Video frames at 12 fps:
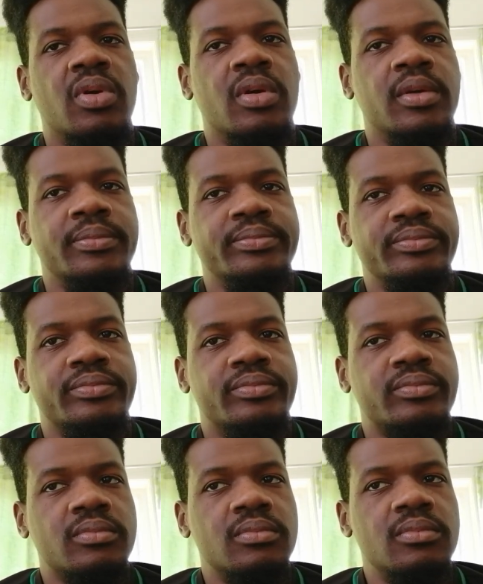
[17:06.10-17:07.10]
where,
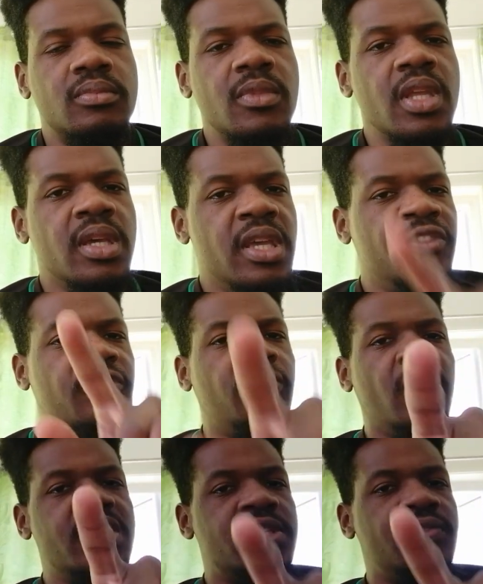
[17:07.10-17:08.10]
if
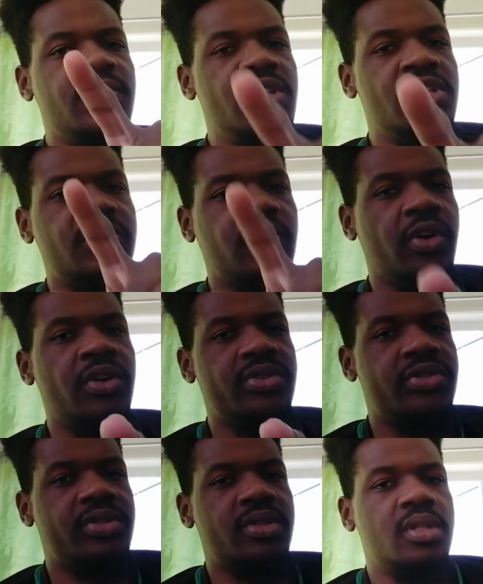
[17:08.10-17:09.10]
France finished
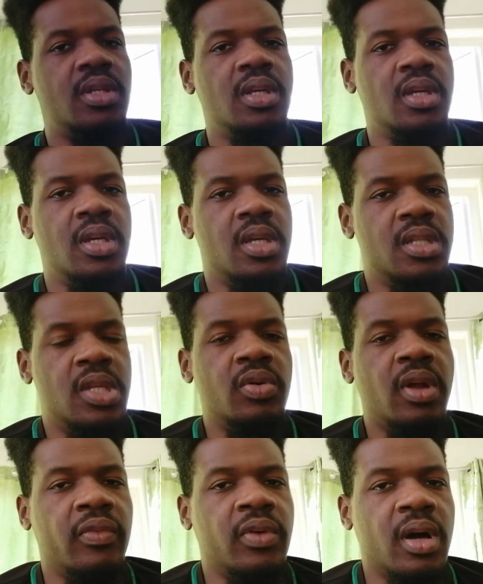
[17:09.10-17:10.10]
first, they
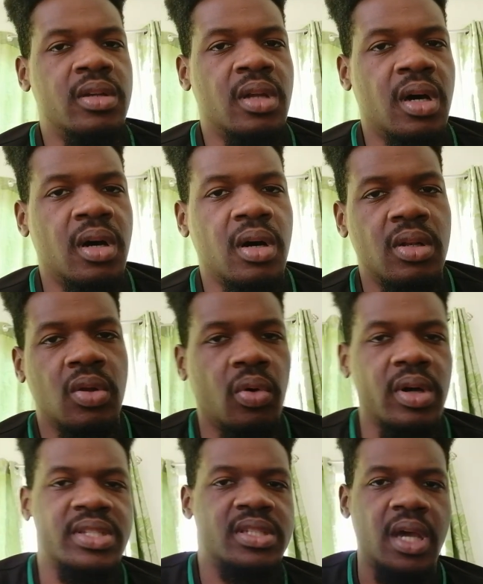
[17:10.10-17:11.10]
would have gotten a
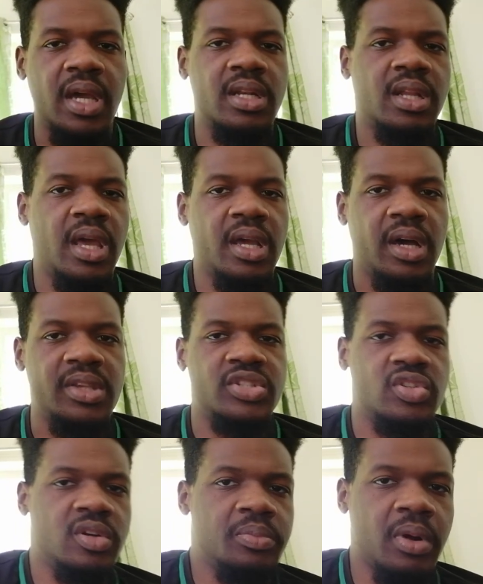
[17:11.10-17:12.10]
lower side like a
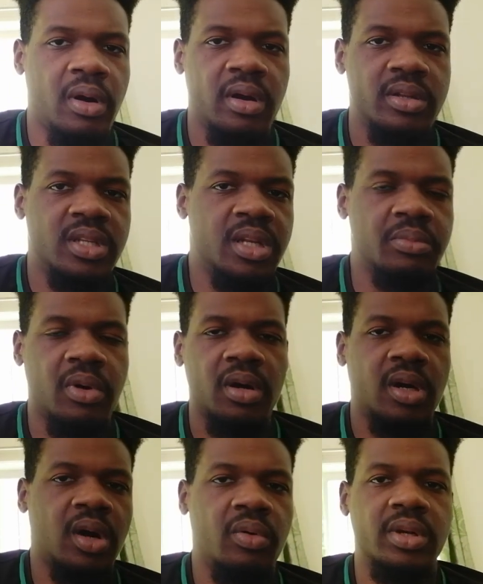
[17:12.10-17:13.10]
Serbia or a
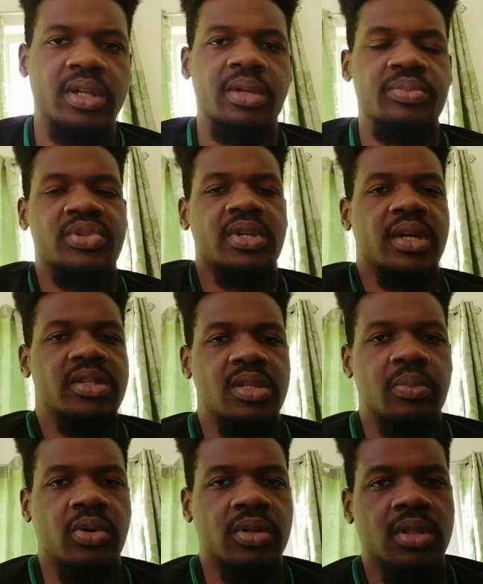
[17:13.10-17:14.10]
Denmark or one of them
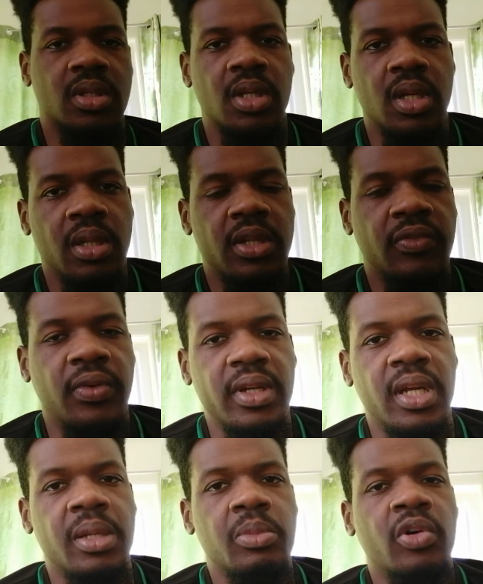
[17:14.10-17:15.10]
sides. But the
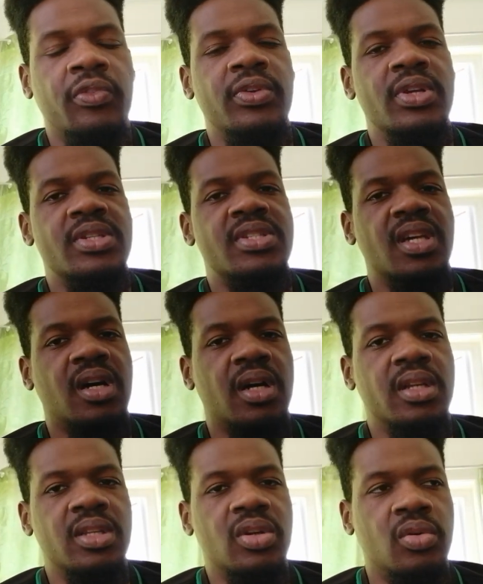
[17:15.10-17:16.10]
fact that them gonna finish
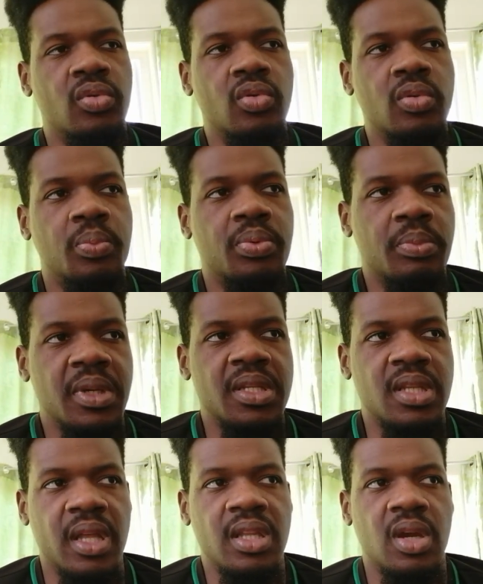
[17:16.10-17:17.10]
second in the group
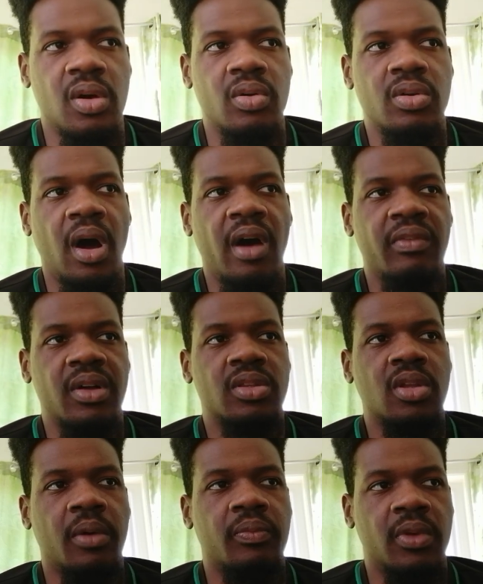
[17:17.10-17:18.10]
mean that they're gonna have a
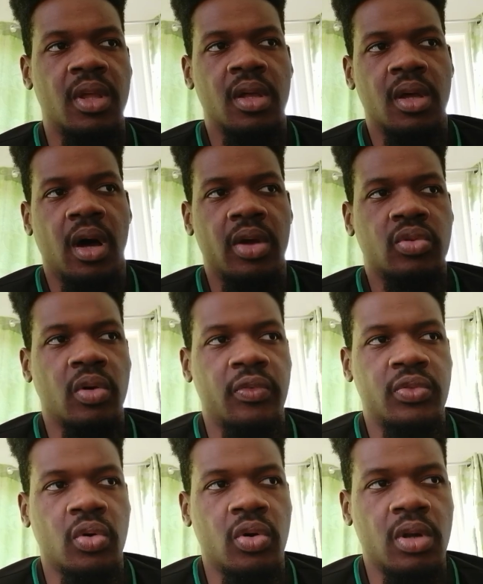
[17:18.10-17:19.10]
tough, a
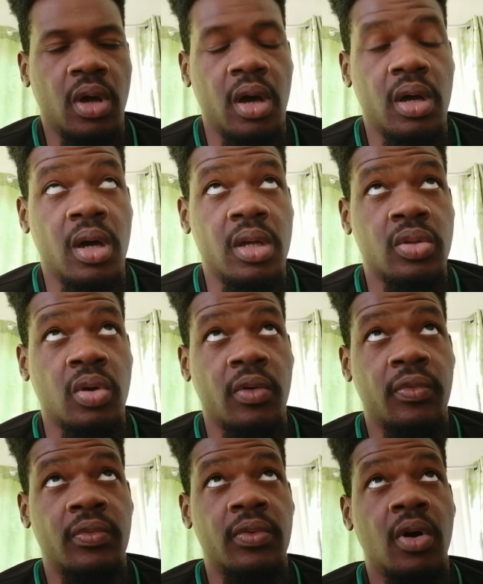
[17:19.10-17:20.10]
tough, a, a
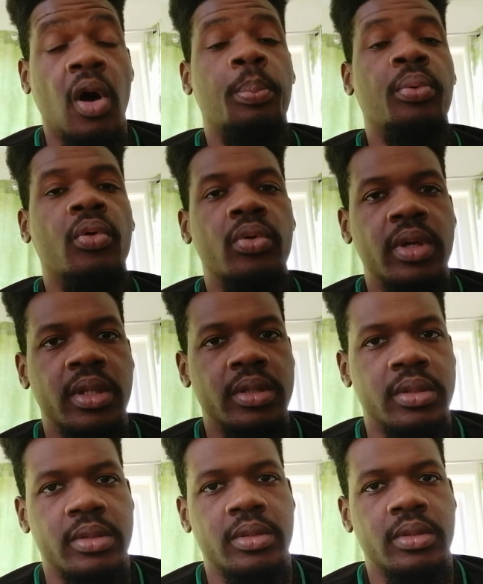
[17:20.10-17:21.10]
tough opponent,